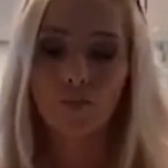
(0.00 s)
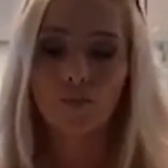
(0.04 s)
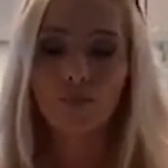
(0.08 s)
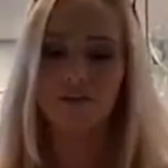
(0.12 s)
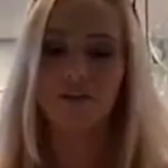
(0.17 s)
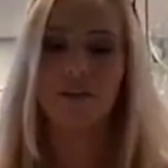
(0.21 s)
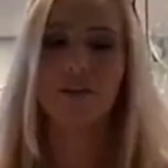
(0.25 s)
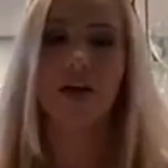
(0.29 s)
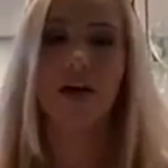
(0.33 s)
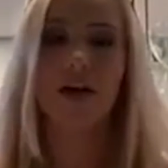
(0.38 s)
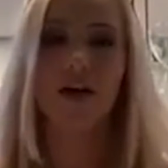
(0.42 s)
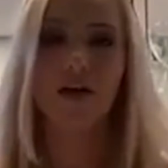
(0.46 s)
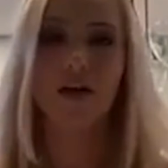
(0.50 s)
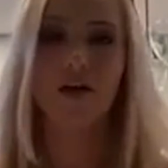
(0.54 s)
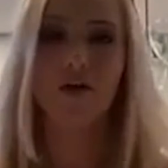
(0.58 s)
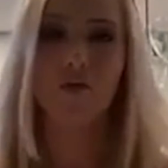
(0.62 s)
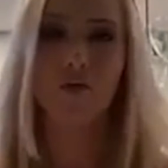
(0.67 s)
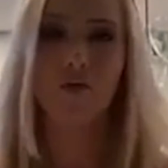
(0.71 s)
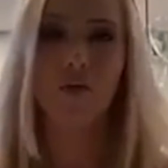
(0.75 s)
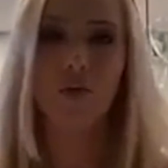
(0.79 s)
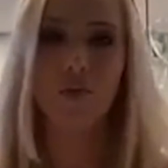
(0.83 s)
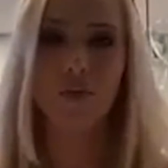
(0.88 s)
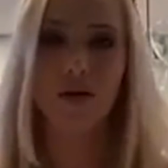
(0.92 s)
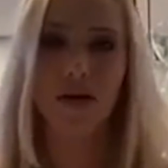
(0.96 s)
There's a lot
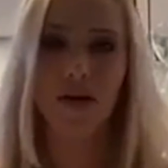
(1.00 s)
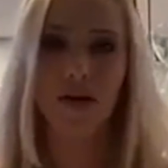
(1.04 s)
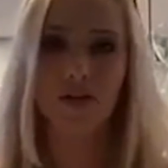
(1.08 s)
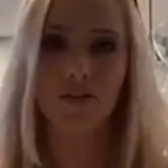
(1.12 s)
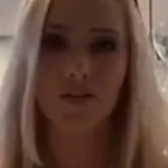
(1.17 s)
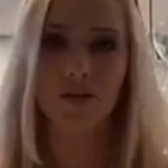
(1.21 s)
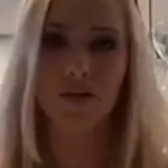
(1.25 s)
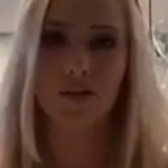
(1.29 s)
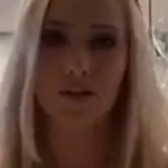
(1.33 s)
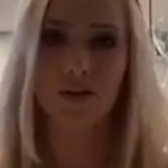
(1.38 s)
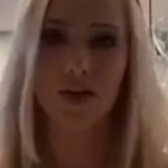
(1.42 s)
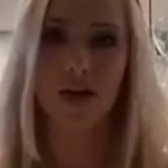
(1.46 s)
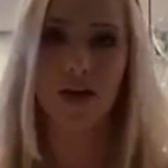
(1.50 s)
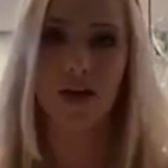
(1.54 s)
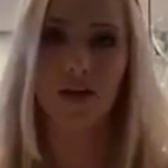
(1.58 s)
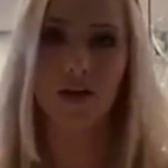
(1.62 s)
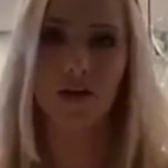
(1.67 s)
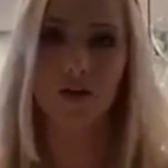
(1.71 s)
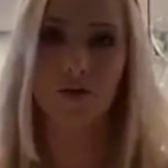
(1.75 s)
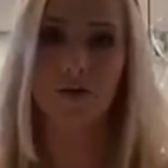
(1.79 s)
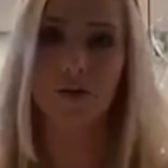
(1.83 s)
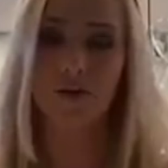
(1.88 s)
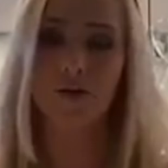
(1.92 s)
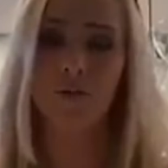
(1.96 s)
of women out there that I
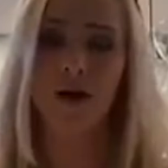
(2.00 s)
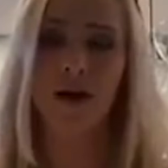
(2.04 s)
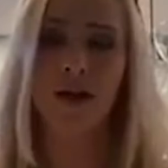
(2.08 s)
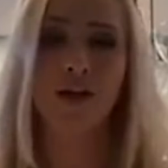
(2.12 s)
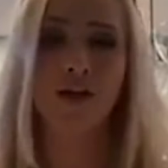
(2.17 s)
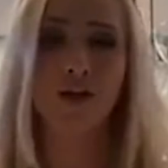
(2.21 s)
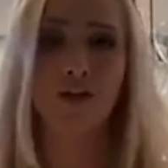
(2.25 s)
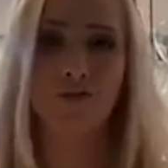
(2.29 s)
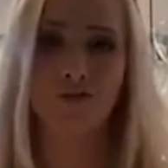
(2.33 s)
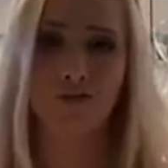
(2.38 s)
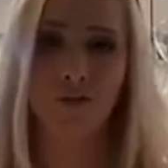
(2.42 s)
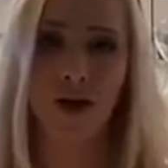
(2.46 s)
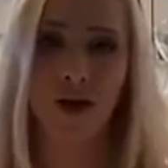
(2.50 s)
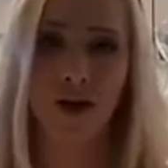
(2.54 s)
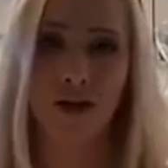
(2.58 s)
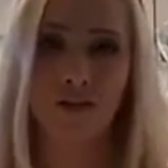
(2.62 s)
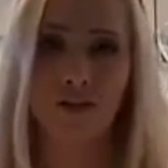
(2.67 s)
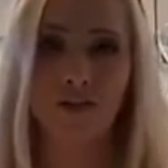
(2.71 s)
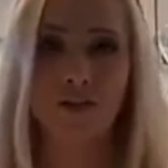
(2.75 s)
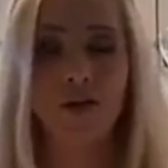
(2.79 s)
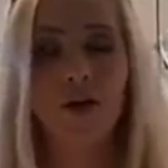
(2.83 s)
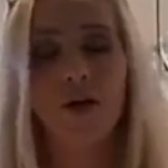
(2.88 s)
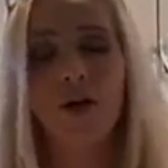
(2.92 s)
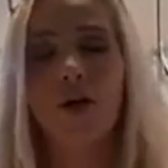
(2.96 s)
know that are my good
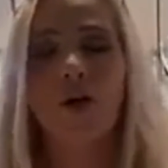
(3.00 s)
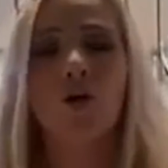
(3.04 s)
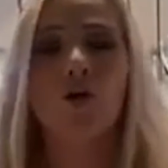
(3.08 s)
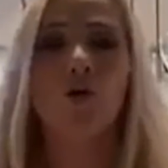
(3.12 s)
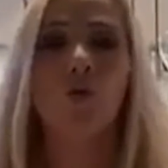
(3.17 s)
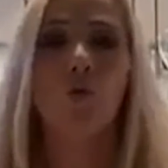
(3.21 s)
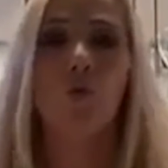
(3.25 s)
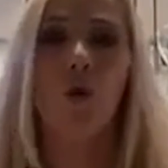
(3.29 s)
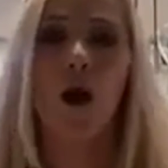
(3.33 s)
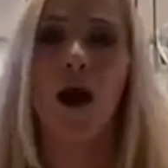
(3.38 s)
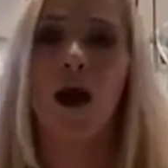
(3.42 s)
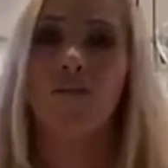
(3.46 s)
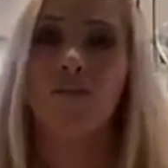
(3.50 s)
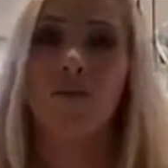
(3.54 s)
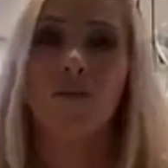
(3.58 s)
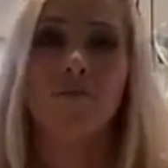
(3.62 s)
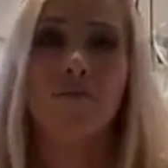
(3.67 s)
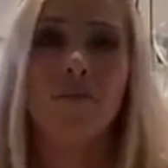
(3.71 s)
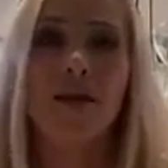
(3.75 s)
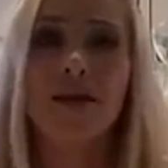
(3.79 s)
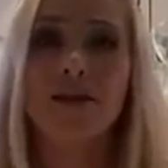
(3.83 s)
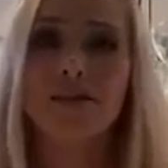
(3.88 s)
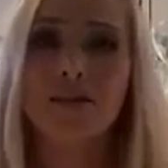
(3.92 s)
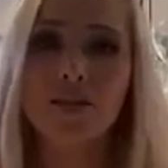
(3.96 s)
friends who have
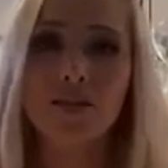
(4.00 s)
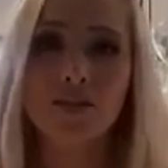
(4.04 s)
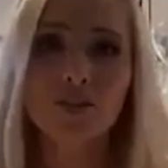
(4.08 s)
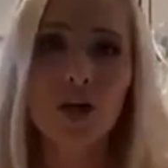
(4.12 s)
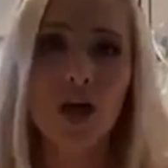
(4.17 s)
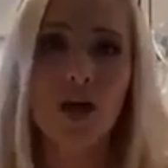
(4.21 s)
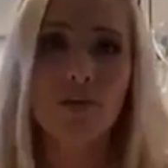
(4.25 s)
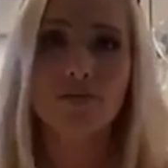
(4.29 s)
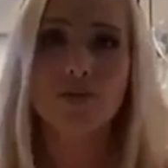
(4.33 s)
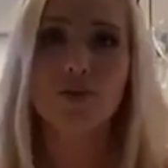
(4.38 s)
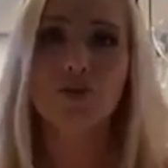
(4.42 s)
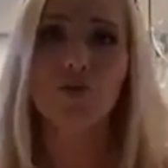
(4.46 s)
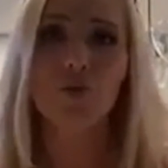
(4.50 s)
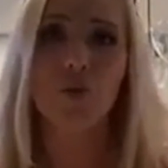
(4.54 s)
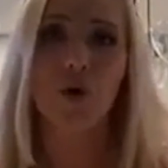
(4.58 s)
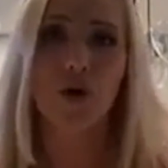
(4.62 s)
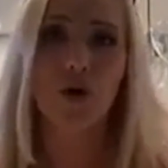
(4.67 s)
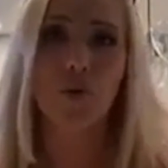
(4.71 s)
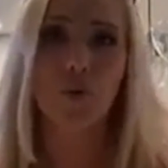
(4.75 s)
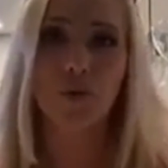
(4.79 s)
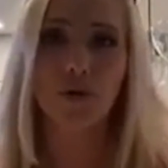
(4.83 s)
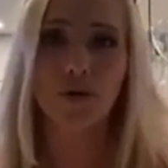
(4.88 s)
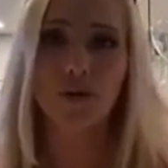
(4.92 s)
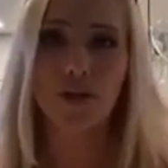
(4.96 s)
amazing jobs, who
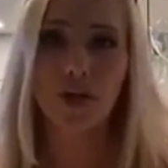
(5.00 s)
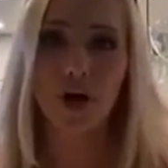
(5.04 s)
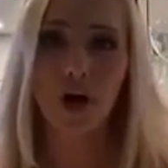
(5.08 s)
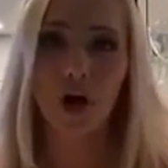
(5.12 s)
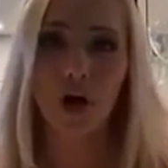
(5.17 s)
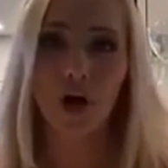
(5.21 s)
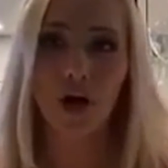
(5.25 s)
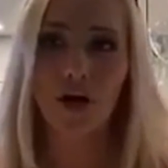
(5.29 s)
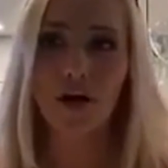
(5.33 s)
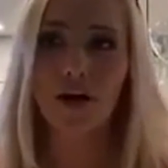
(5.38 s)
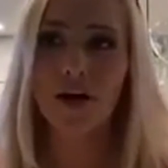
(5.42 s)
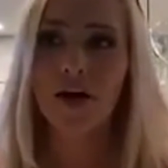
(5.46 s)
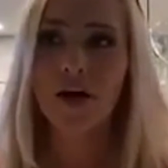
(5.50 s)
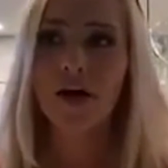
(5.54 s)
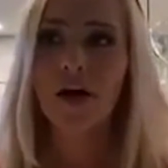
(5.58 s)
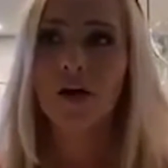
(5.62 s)
work really hard,